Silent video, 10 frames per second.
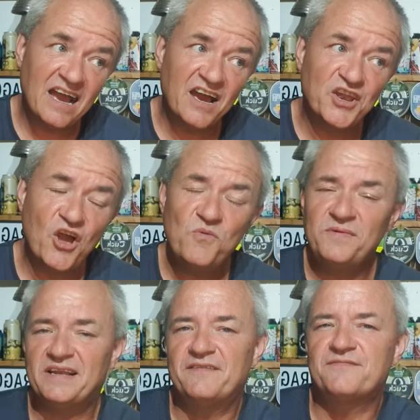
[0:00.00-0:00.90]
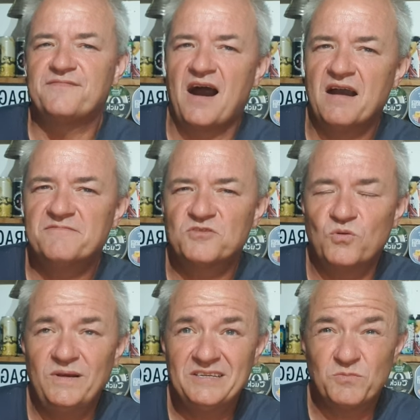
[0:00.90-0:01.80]
And only 5
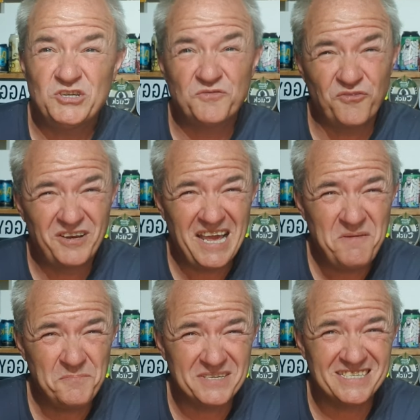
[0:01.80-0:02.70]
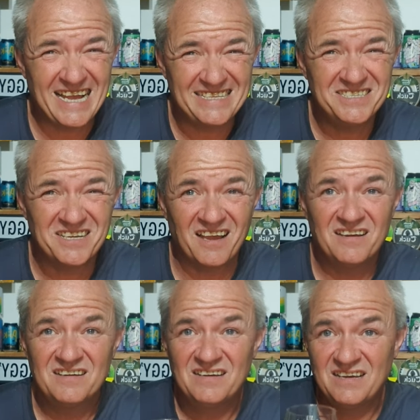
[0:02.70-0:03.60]
quid, which for an 8%er
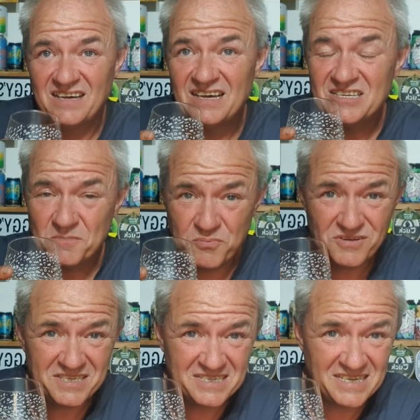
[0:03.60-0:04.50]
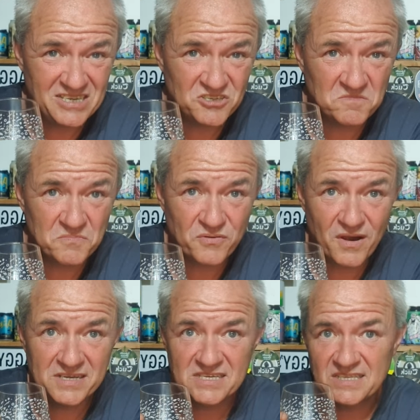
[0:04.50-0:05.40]
is a pretty decent
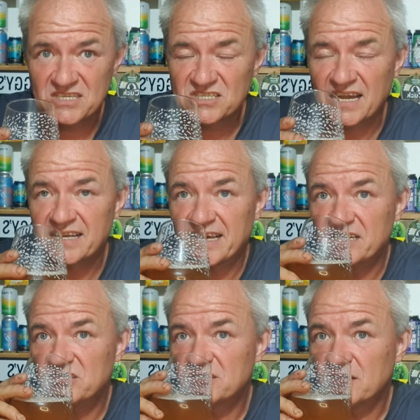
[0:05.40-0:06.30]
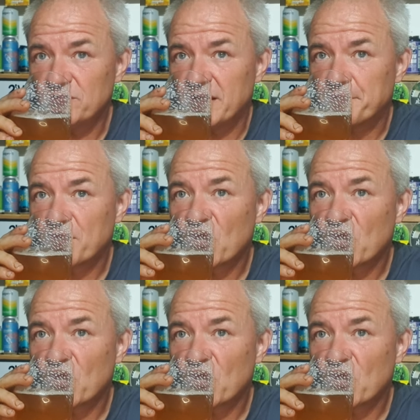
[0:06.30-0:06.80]
price in this day and age, I tell you.